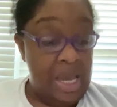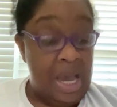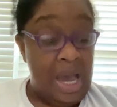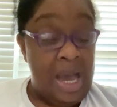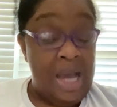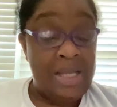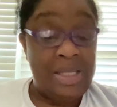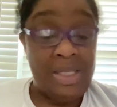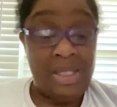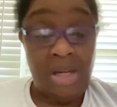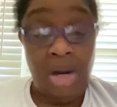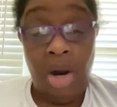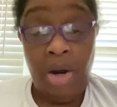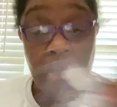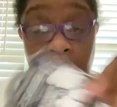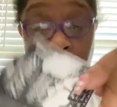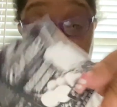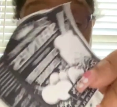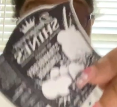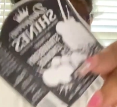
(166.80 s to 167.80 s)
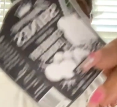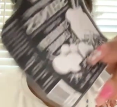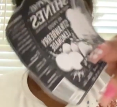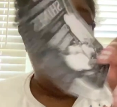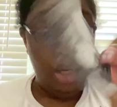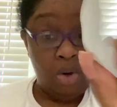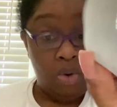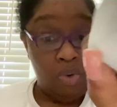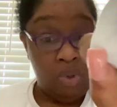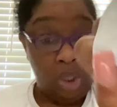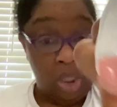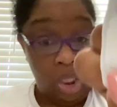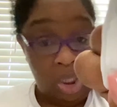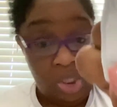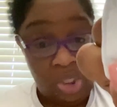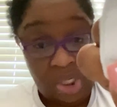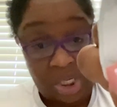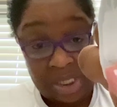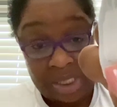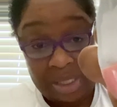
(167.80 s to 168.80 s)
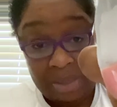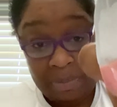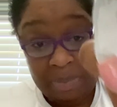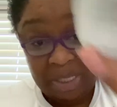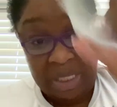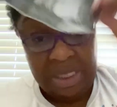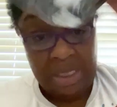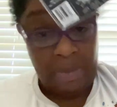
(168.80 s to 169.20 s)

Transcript: I started with just a piece